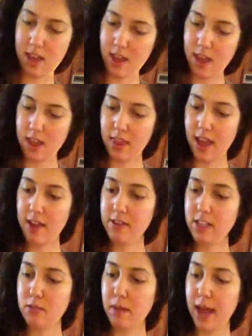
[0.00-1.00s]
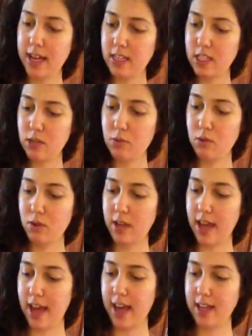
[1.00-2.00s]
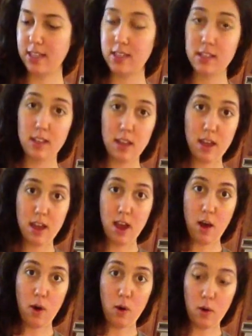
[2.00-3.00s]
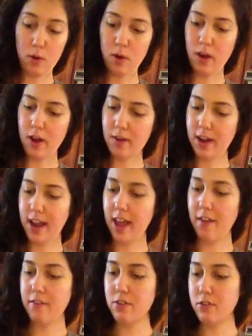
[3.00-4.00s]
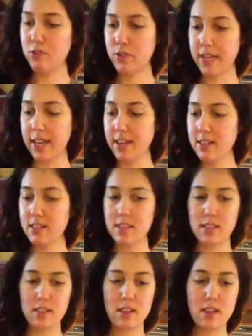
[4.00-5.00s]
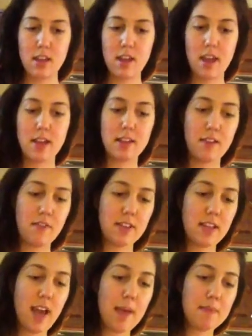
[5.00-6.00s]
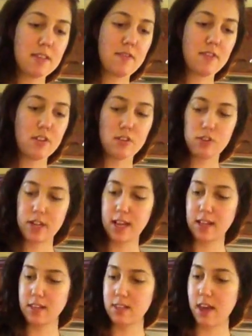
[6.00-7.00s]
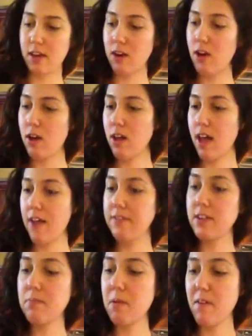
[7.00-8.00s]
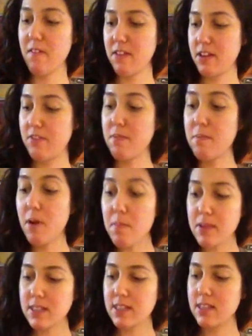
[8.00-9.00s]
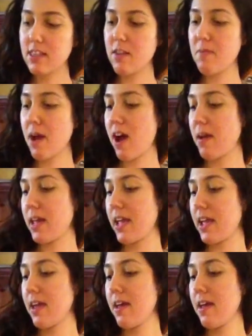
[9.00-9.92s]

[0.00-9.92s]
in that respect you will get a whole array of nutrients and different types of nutrients that all have different purposes in the body,